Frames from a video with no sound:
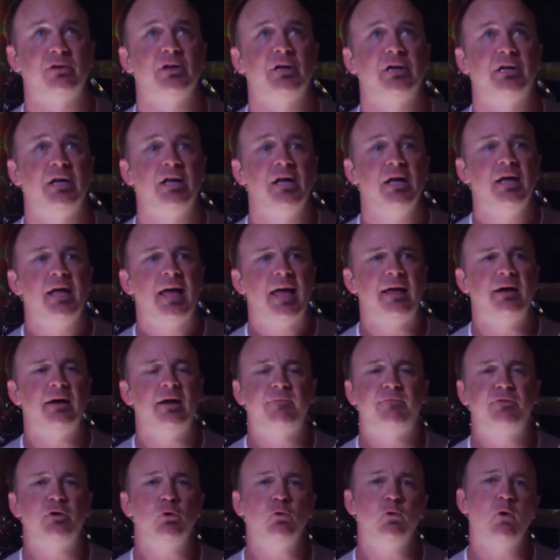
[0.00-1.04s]
And
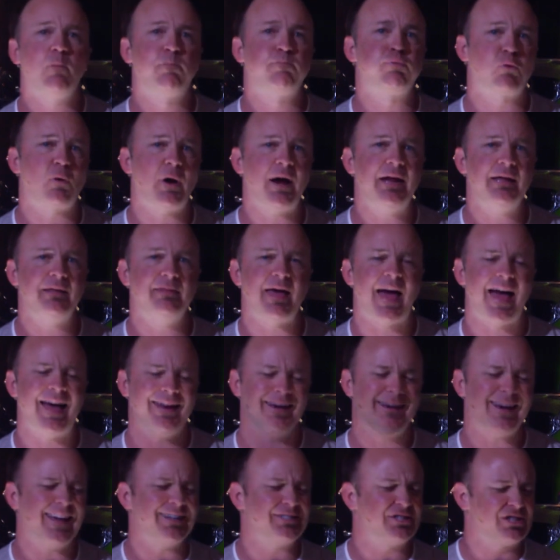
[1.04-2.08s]
if you will pray that,
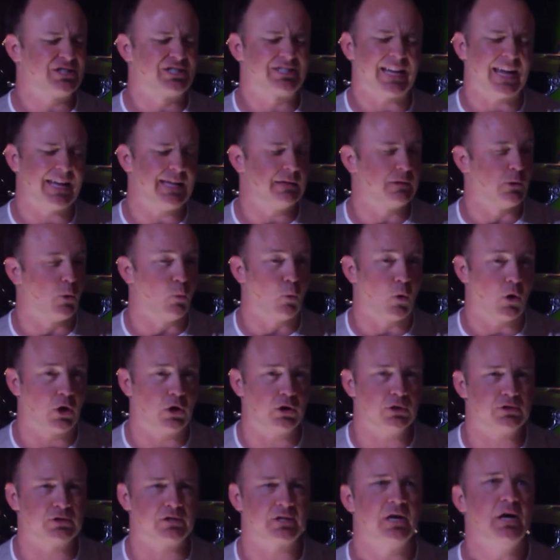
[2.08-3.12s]
and not just saying the
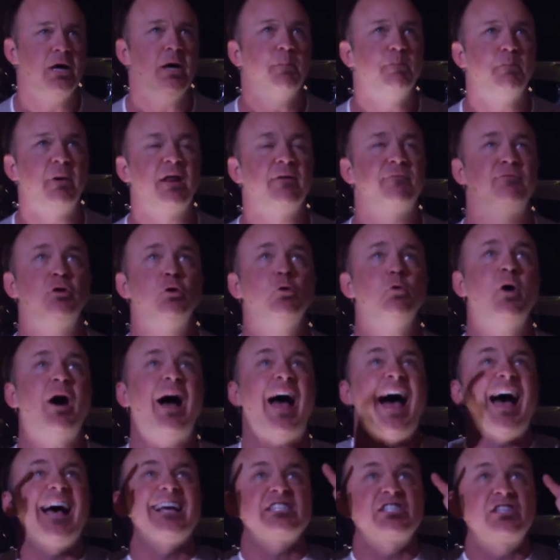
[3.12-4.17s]
words, but if you will
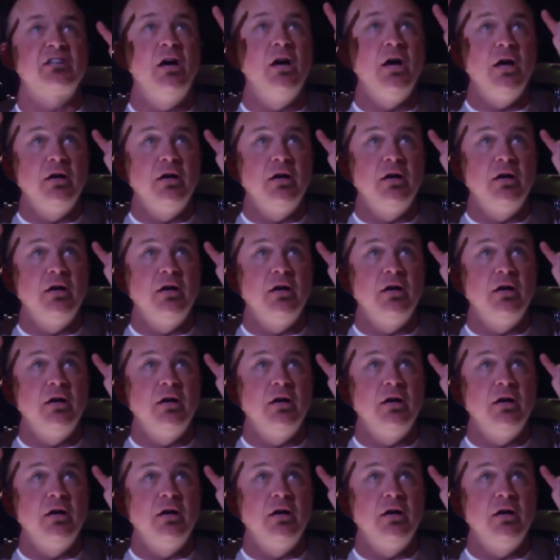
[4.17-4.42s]
ask